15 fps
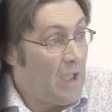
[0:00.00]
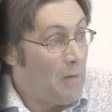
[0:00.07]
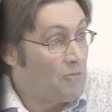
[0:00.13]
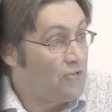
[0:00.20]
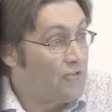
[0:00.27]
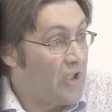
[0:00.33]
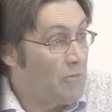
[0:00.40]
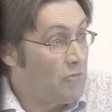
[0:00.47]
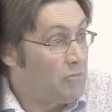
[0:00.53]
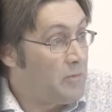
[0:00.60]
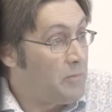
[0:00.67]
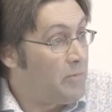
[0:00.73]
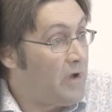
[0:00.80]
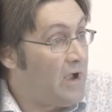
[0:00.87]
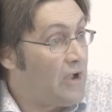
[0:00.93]
which is able to be
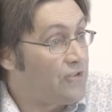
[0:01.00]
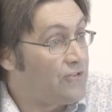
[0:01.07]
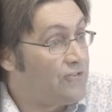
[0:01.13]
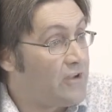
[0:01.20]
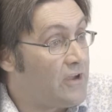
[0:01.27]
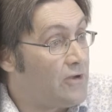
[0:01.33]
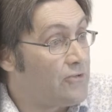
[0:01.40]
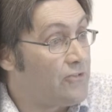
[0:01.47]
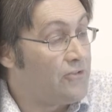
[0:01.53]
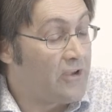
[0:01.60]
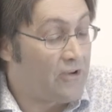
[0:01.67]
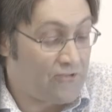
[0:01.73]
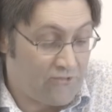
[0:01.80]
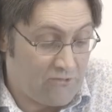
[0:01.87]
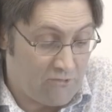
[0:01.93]
passed down to the
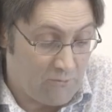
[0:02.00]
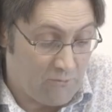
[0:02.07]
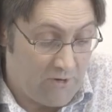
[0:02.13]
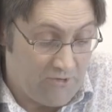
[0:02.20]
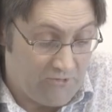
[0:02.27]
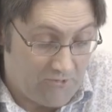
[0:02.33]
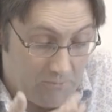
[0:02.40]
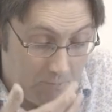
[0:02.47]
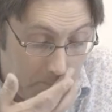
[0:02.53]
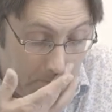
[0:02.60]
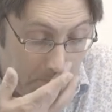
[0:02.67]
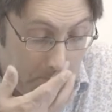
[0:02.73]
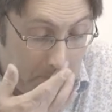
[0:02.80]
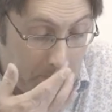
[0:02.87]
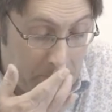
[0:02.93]
next generation
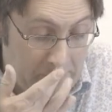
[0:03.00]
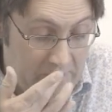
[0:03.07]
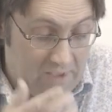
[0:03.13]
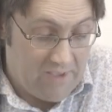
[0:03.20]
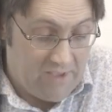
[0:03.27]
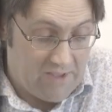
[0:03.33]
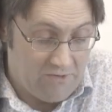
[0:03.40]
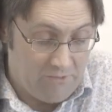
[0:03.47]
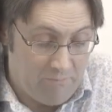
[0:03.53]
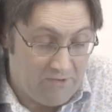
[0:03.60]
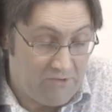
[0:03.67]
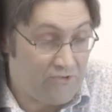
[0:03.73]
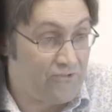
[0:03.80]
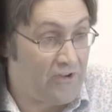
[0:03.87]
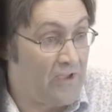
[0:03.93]
in a
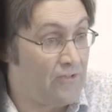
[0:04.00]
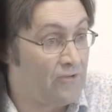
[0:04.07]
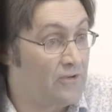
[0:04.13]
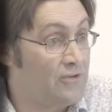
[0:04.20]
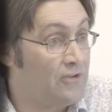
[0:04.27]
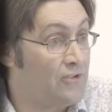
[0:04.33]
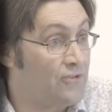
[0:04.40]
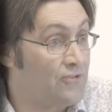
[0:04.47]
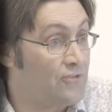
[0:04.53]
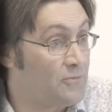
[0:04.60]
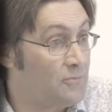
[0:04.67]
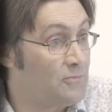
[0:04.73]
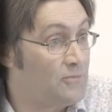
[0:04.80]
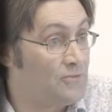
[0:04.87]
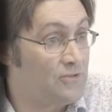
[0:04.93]
better state than it is
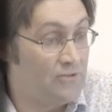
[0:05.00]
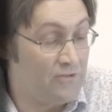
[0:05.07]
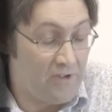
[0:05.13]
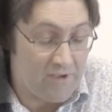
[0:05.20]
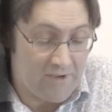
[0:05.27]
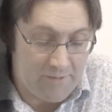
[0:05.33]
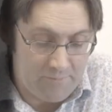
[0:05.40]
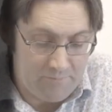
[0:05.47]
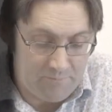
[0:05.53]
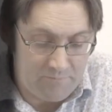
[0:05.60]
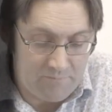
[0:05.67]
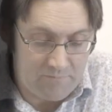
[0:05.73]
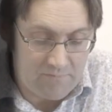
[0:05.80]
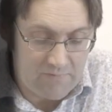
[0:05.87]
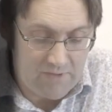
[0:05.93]
today,
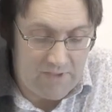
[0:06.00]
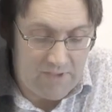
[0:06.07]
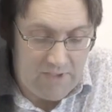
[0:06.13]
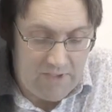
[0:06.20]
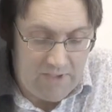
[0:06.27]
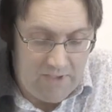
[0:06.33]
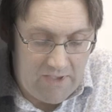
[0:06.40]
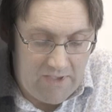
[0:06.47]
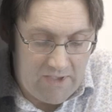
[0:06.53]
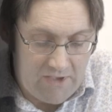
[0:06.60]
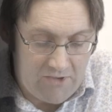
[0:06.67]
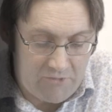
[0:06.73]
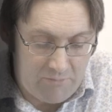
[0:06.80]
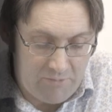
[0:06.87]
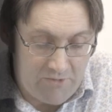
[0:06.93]

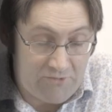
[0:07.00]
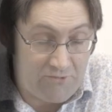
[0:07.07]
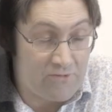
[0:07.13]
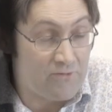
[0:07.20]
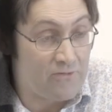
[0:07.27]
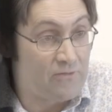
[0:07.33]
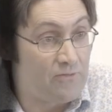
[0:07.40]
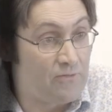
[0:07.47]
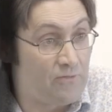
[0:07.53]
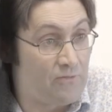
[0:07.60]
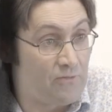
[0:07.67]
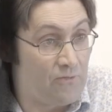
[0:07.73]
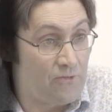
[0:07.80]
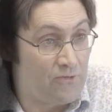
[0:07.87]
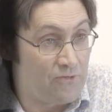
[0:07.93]
expressed in
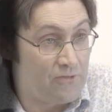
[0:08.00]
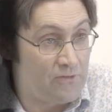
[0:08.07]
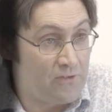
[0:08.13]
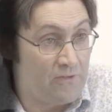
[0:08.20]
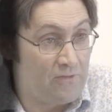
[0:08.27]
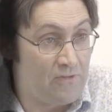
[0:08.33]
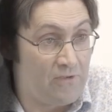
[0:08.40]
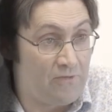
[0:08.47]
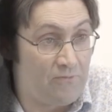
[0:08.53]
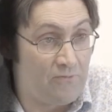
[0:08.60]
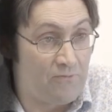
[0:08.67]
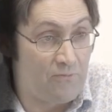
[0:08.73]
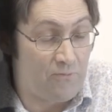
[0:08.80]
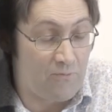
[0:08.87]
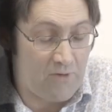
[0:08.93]
the
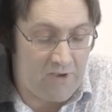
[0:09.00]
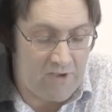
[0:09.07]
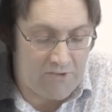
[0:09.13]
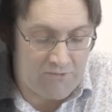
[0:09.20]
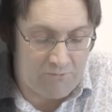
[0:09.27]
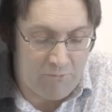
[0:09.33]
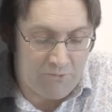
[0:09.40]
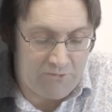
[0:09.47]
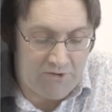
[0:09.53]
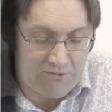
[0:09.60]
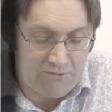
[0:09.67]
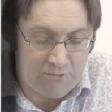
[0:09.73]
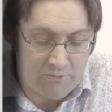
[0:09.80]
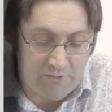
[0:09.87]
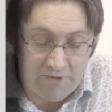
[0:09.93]
phrase
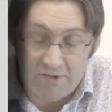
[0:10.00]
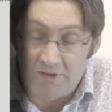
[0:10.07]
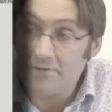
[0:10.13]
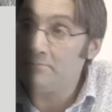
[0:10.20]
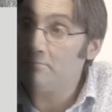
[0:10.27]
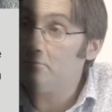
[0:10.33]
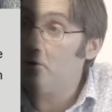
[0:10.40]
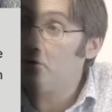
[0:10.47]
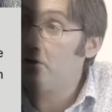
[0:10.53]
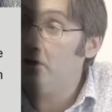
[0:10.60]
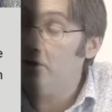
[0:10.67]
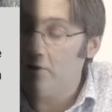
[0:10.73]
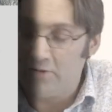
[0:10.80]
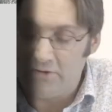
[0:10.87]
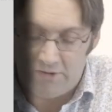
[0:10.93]
Motato e
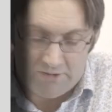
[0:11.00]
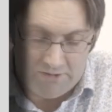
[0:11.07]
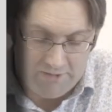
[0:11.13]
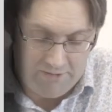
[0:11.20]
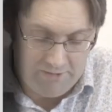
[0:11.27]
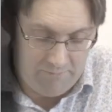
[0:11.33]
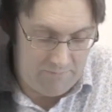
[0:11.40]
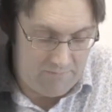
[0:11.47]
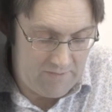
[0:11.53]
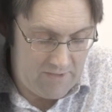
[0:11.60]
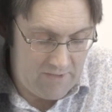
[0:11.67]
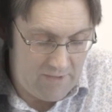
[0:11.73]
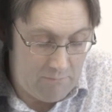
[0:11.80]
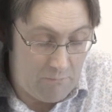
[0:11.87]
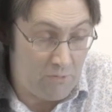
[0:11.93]
moka uri e
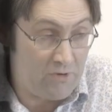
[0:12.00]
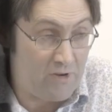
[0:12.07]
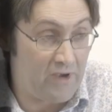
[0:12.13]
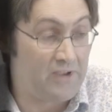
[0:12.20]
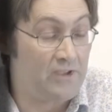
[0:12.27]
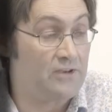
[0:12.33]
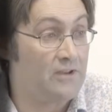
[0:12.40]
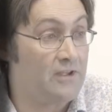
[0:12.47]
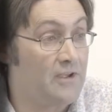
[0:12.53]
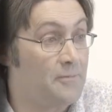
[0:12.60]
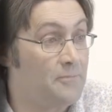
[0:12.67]
muriaki ne,